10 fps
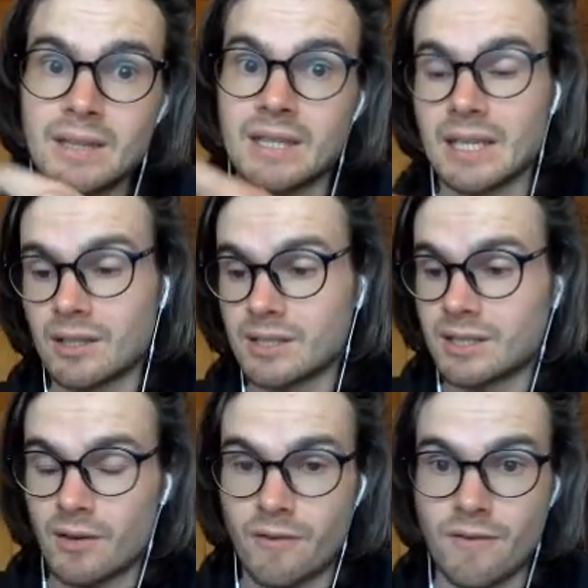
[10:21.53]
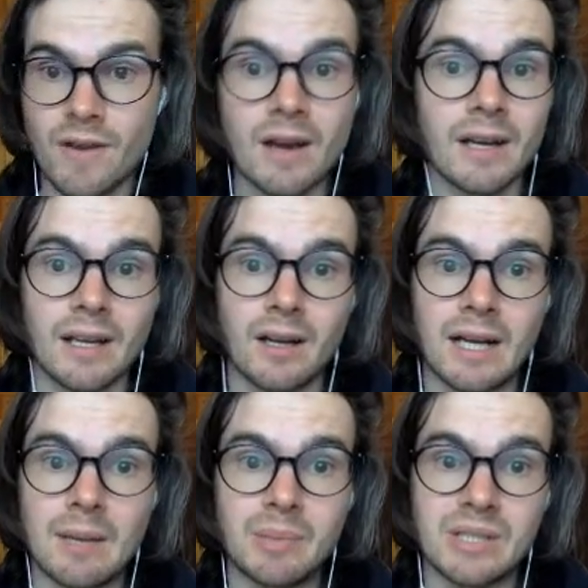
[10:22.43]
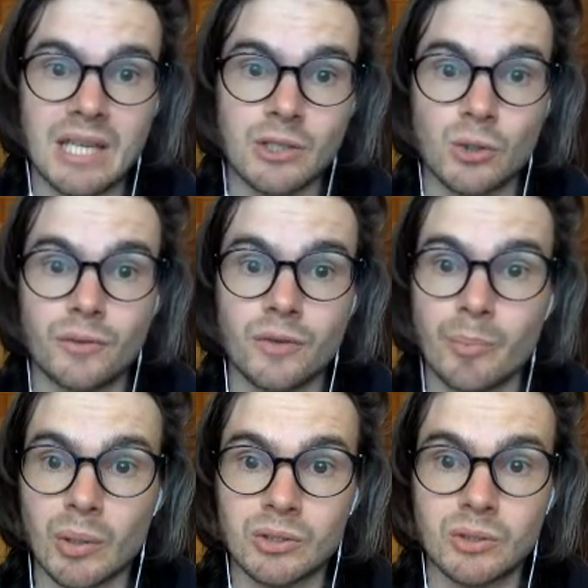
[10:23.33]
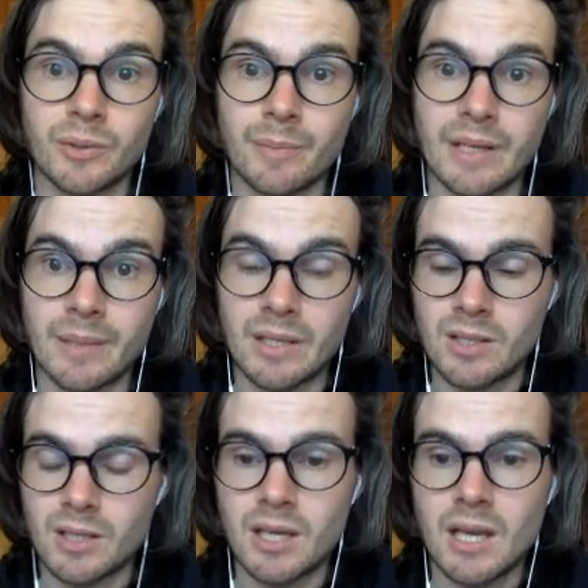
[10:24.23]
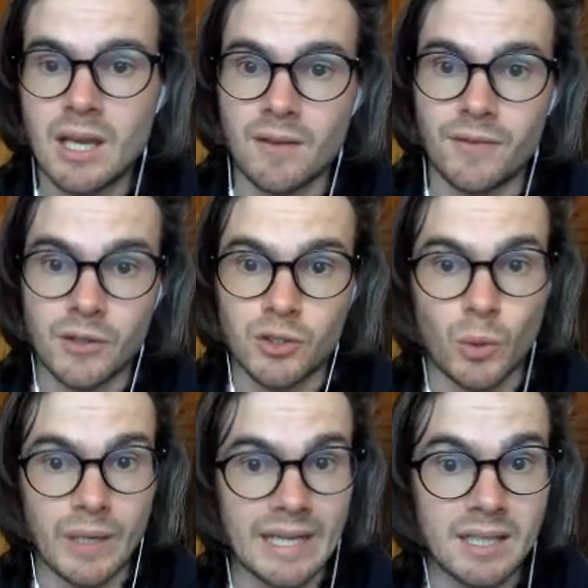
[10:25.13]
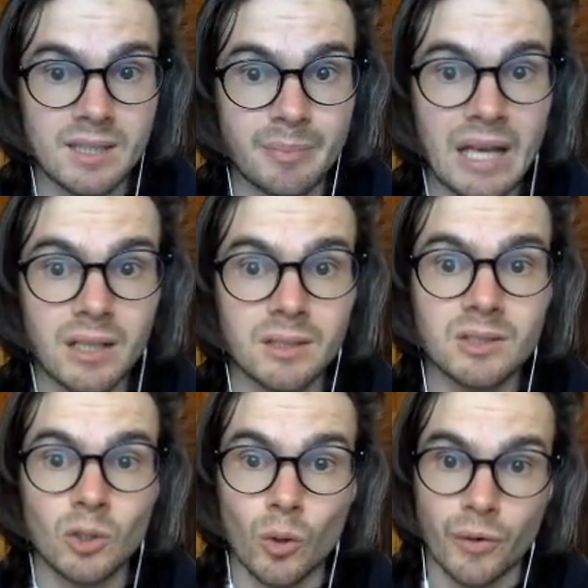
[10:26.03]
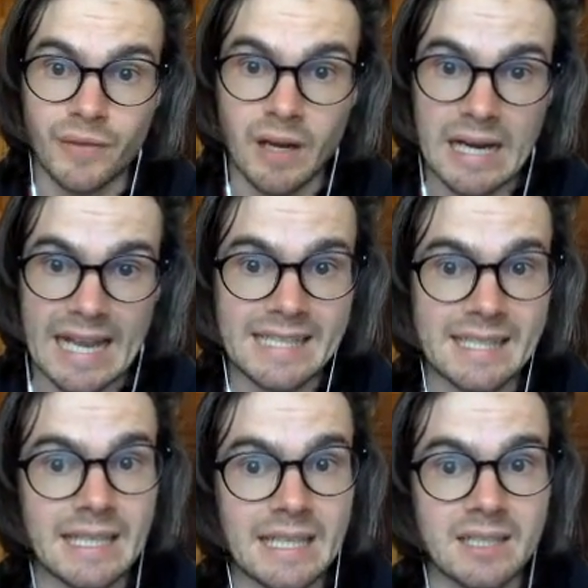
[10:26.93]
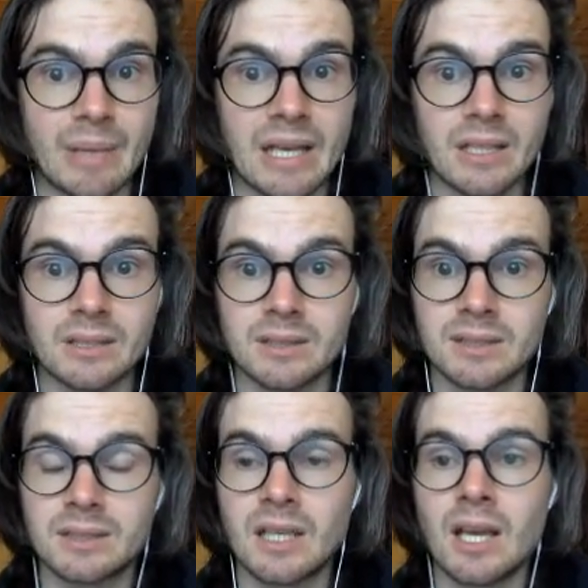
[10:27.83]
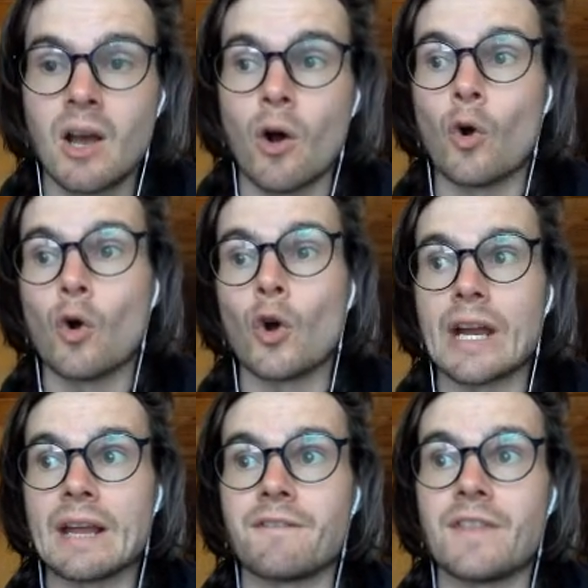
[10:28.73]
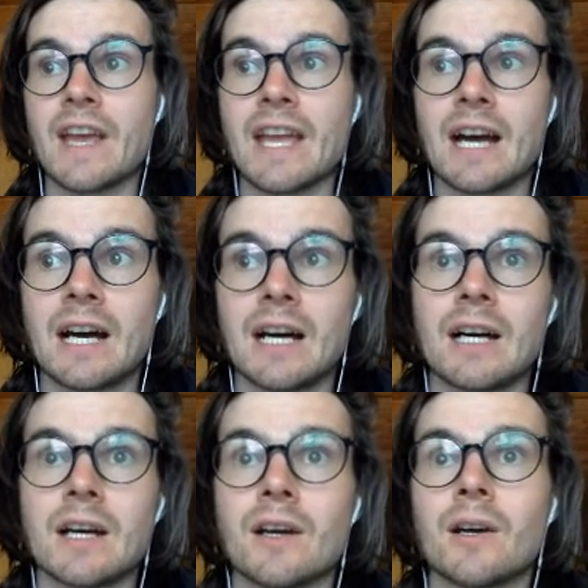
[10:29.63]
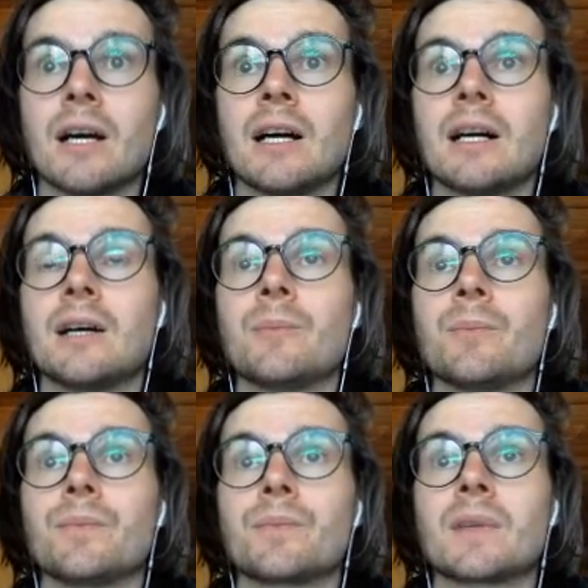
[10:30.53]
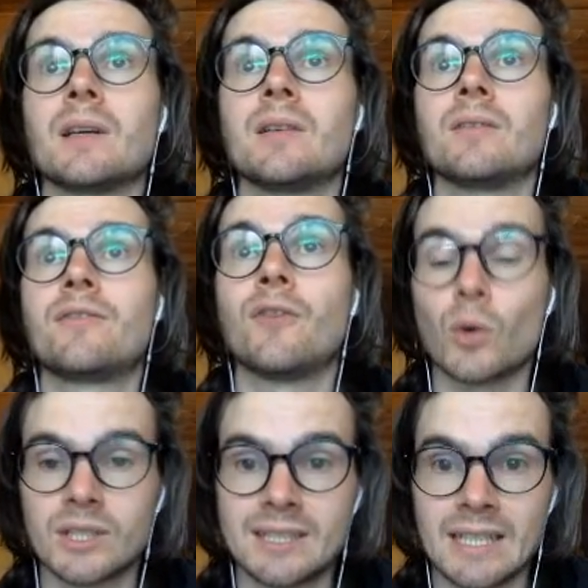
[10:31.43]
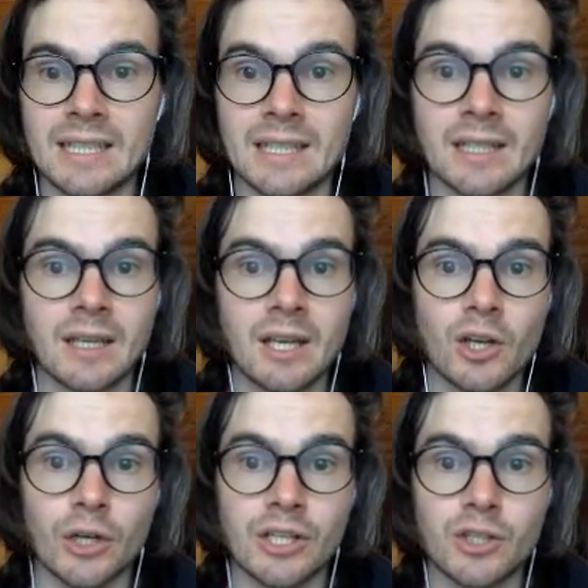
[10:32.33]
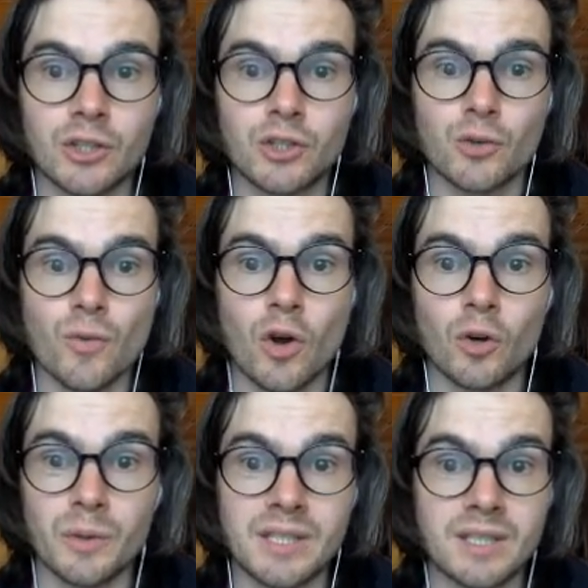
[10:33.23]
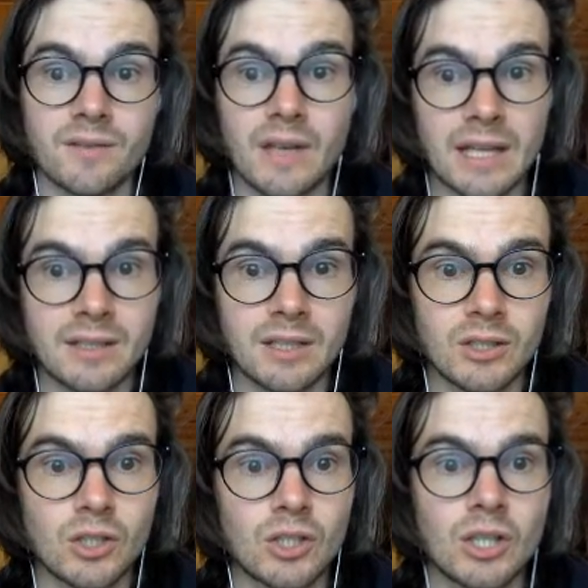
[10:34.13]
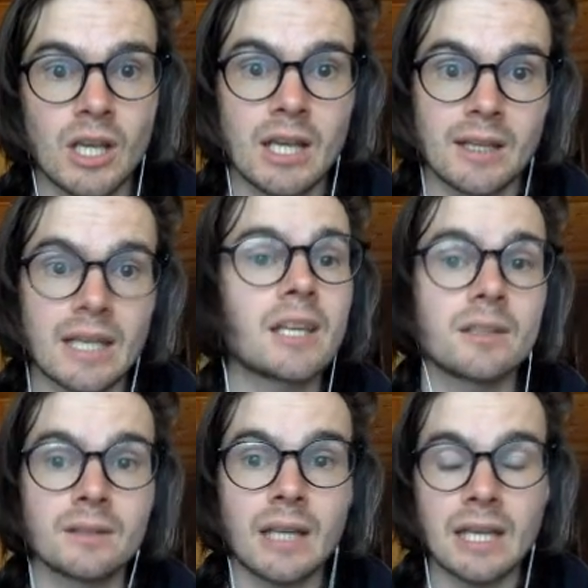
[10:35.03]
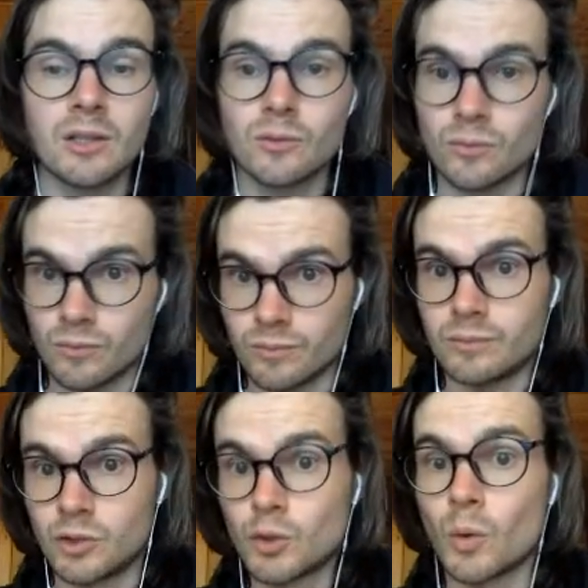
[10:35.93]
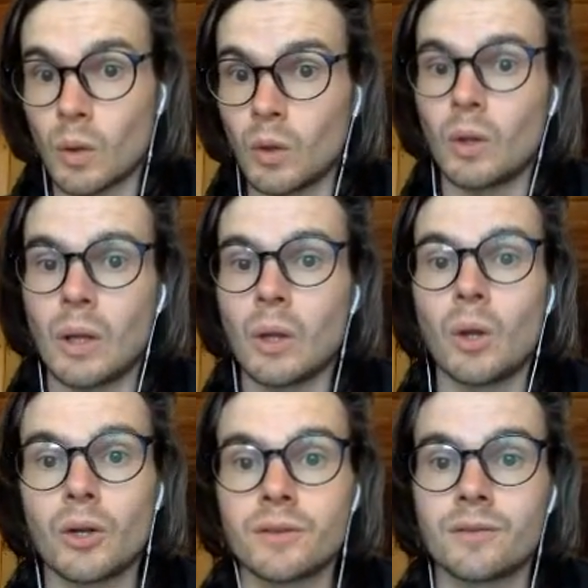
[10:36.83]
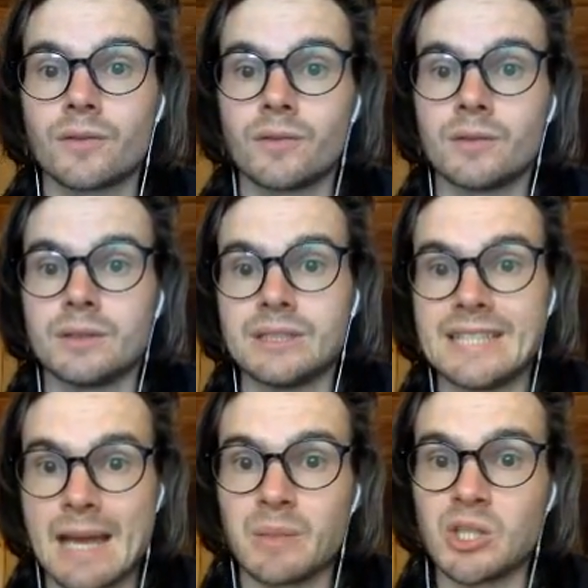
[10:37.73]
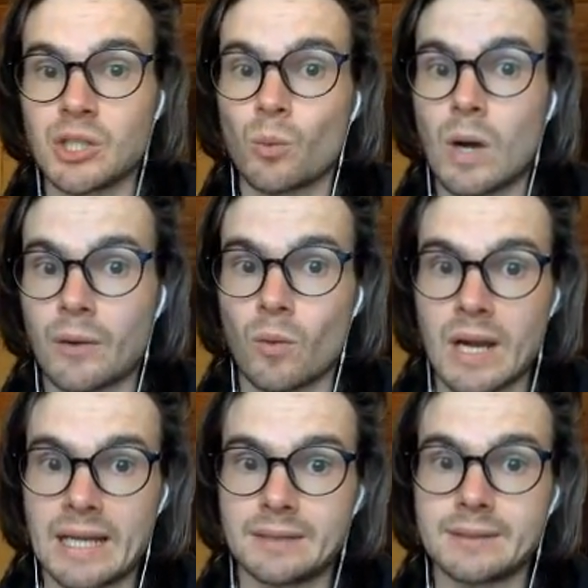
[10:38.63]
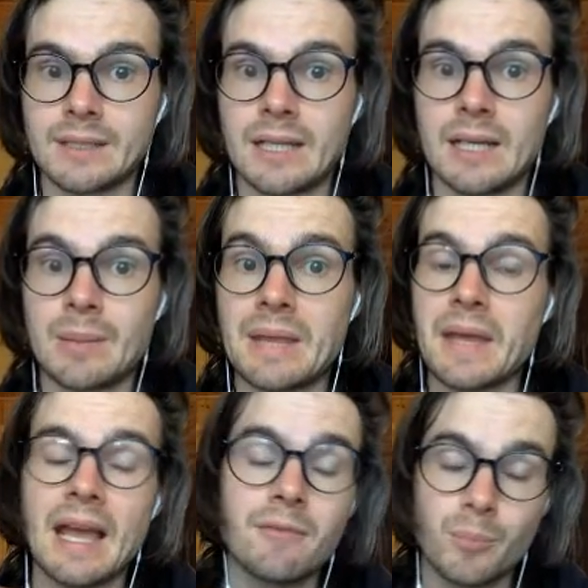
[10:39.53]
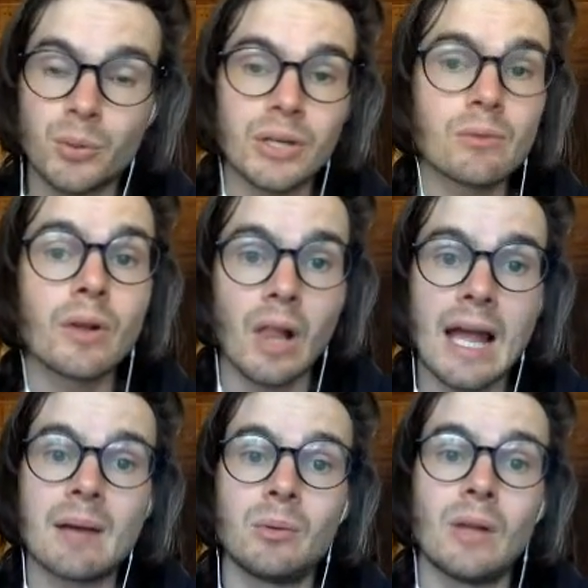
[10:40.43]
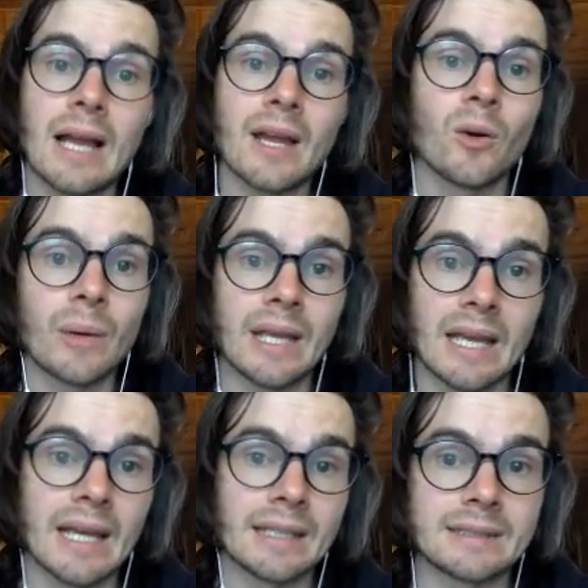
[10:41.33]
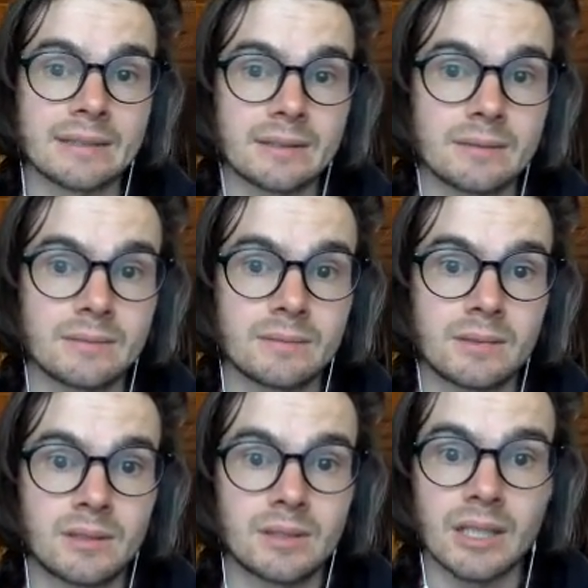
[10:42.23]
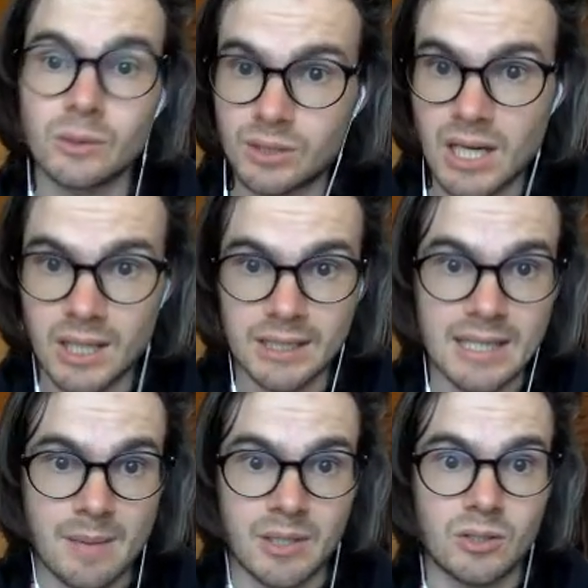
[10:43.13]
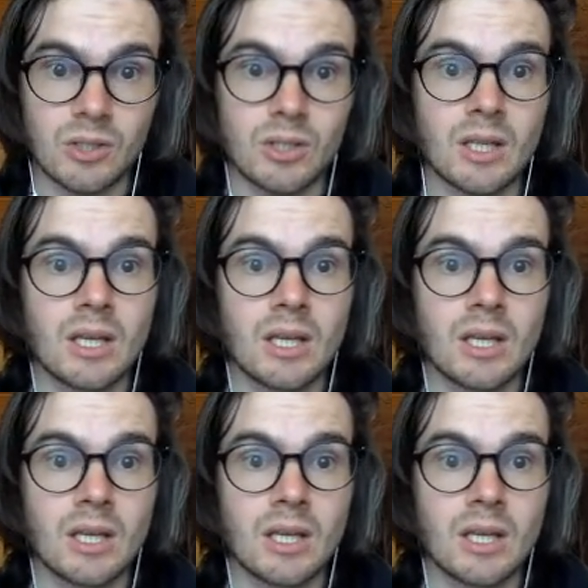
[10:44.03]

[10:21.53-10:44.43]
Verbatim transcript: There is a very high potential for burst with meta magic. If they're twinning spells, or if they're hastening spells, or if they are um, forcing creatures to roll with disadvantage. They can they can do a, a lot of damage in one round, um, and they have pretty reliable AOE and single target damage.